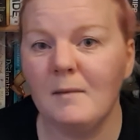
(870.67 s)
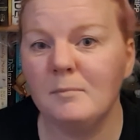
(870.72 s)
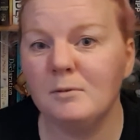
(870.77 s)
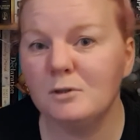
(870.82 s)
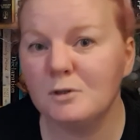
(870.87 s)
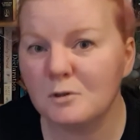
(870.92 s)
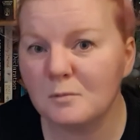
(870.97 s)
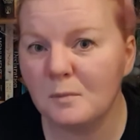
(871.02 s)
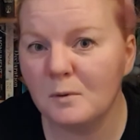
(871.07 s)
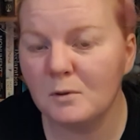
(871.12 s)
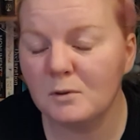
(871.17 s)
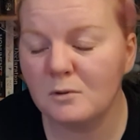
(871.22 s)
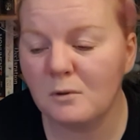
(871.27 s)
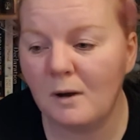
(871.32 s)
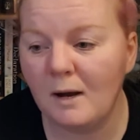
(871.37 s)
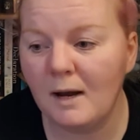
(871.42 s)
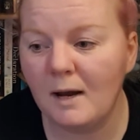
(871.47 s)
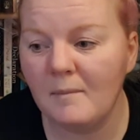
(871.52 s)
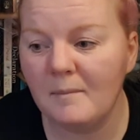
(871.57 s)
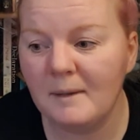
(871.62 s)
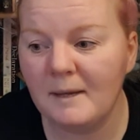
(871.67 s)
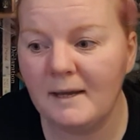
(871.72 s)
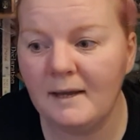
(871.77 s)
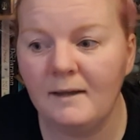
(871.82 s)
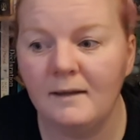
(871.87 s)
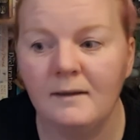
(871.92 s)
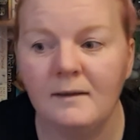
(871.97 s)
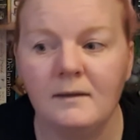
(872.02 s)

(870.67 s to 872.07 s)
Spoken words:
plus books quite a bit.